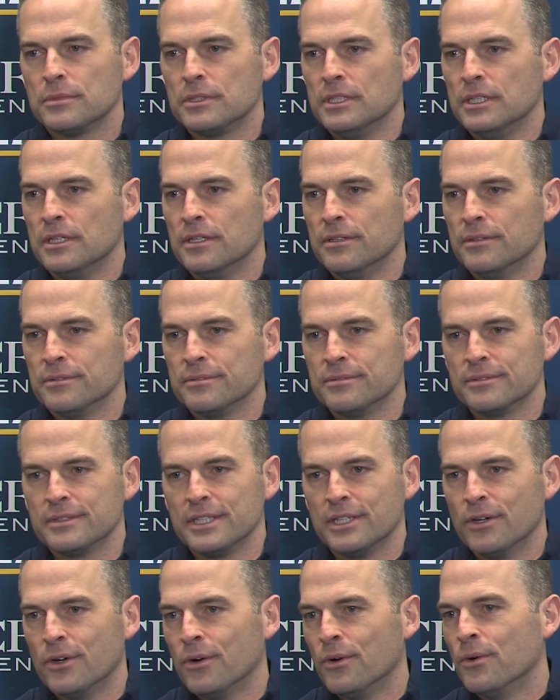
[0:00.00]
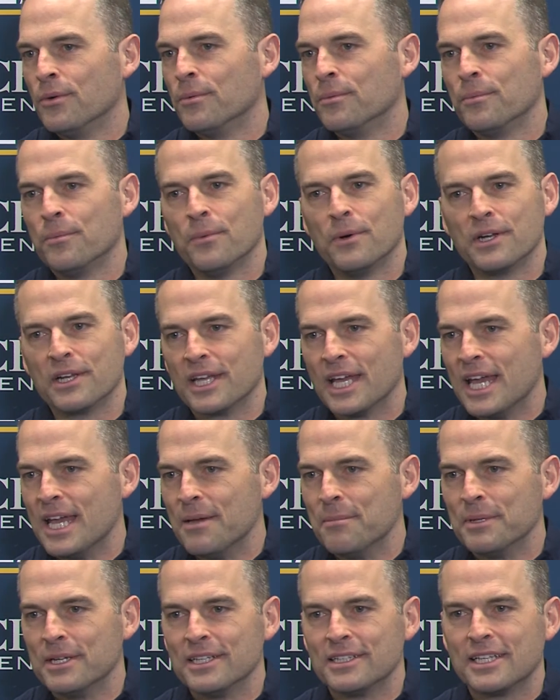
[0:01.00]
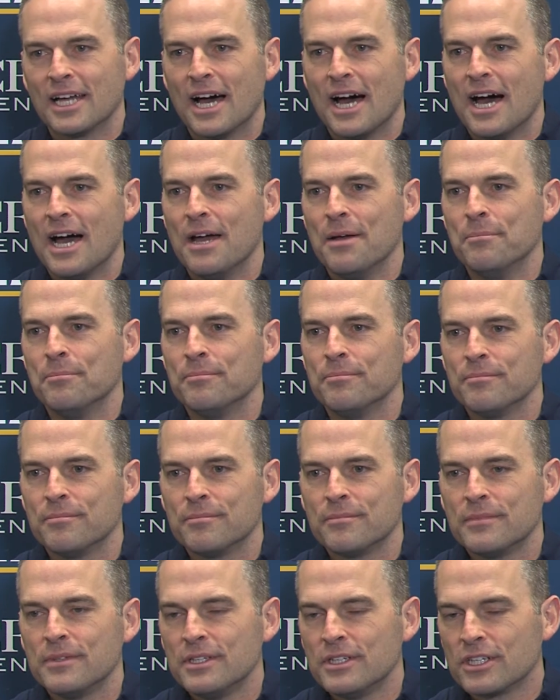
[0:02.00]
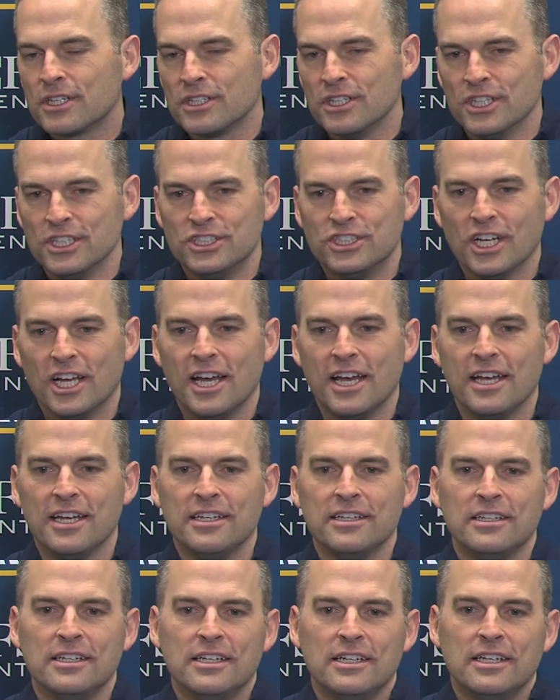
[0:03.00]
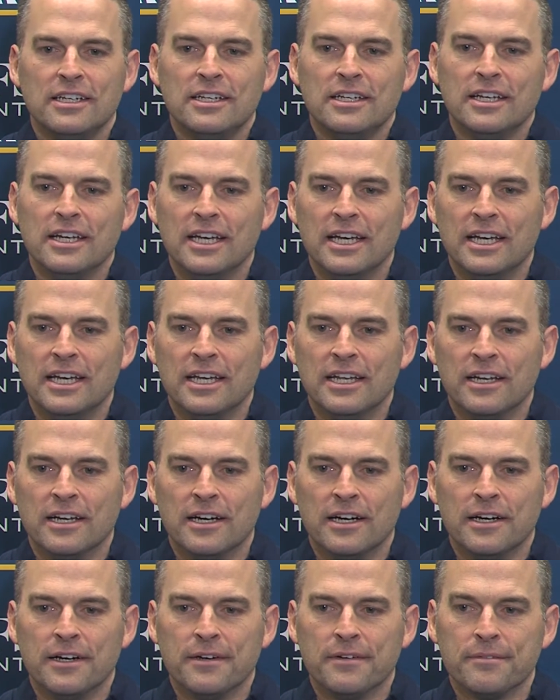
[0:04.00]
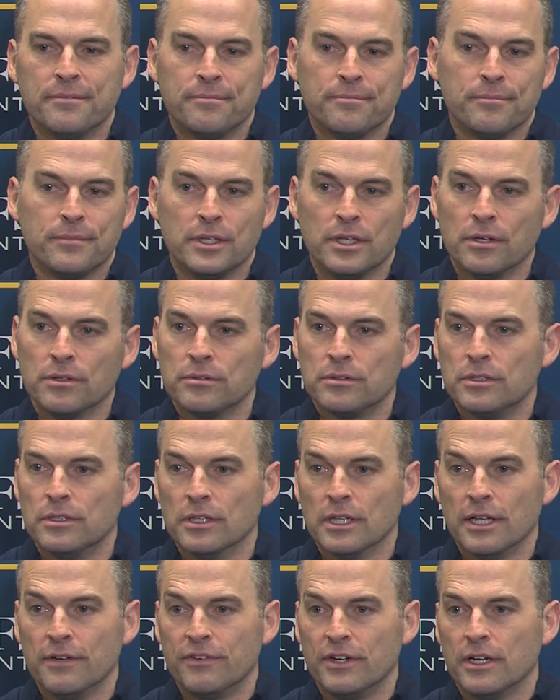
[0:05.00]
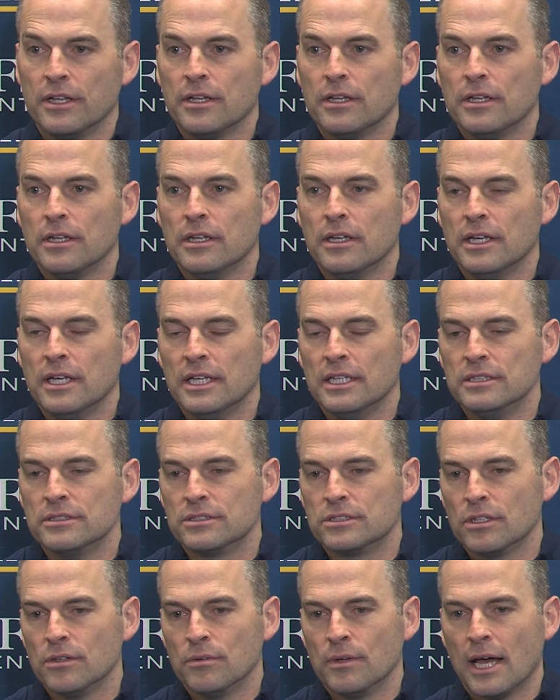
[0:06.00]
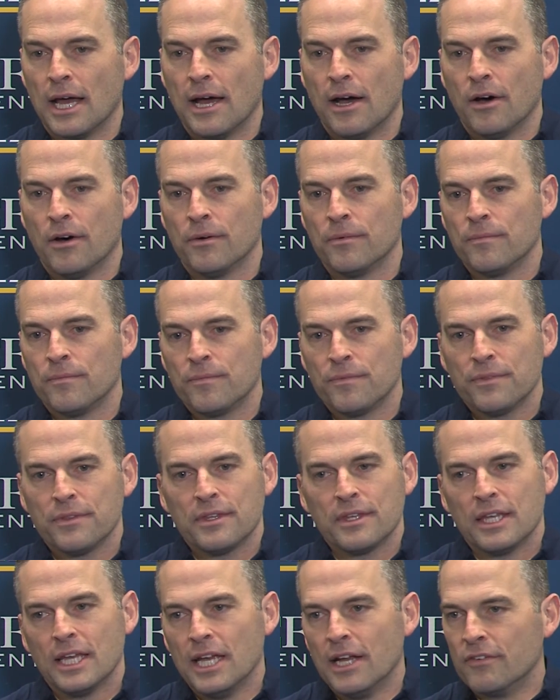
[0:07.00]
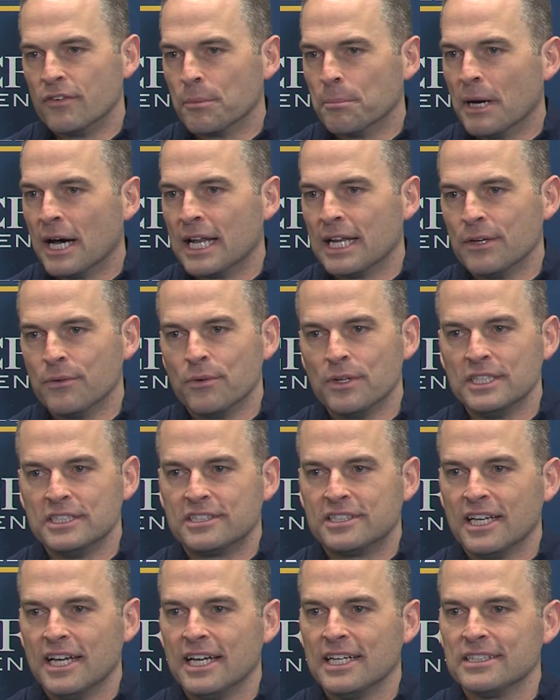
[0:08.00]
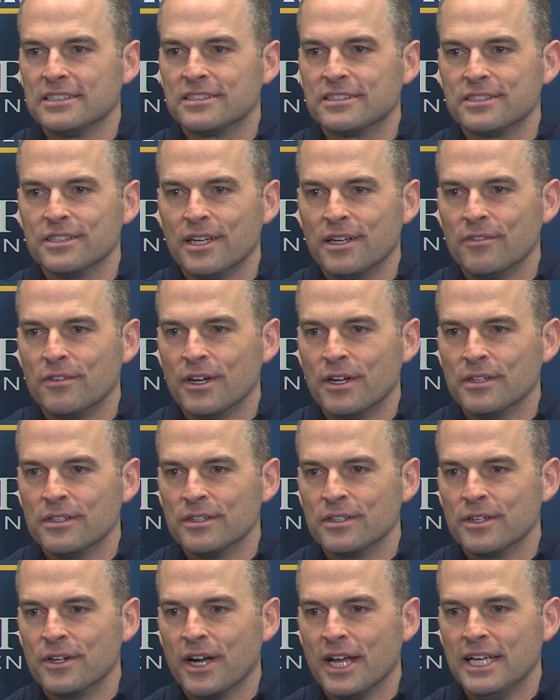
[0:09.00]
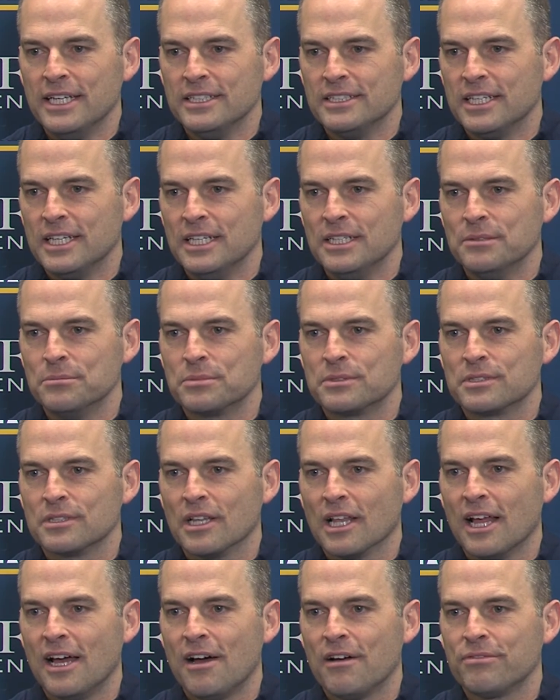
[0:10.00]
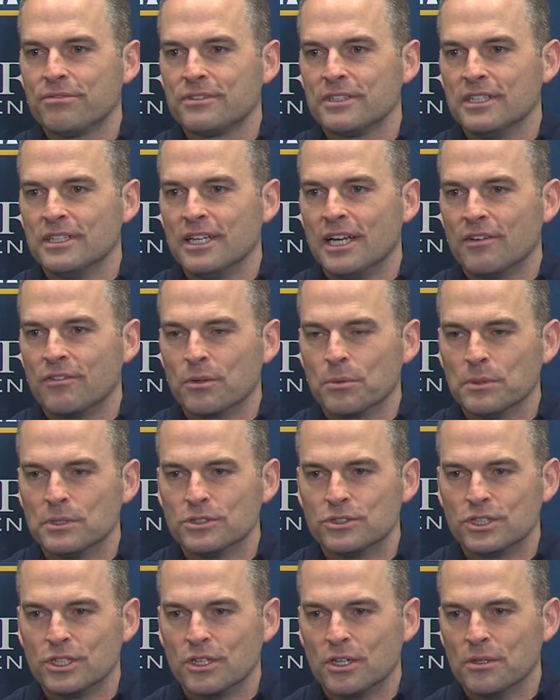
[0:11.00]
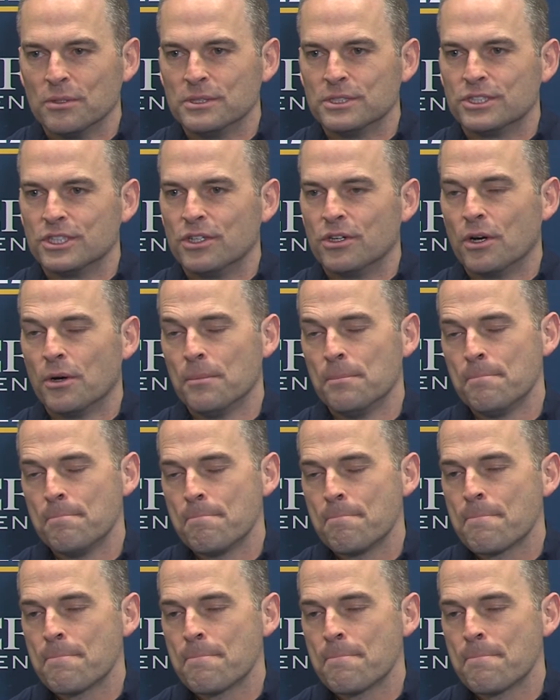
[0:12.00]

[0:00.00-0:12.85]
You know, the old one game at a time cliche, and you know, delivered. And so now everybody resets. There are 8 teams left, and everyone's 0-0.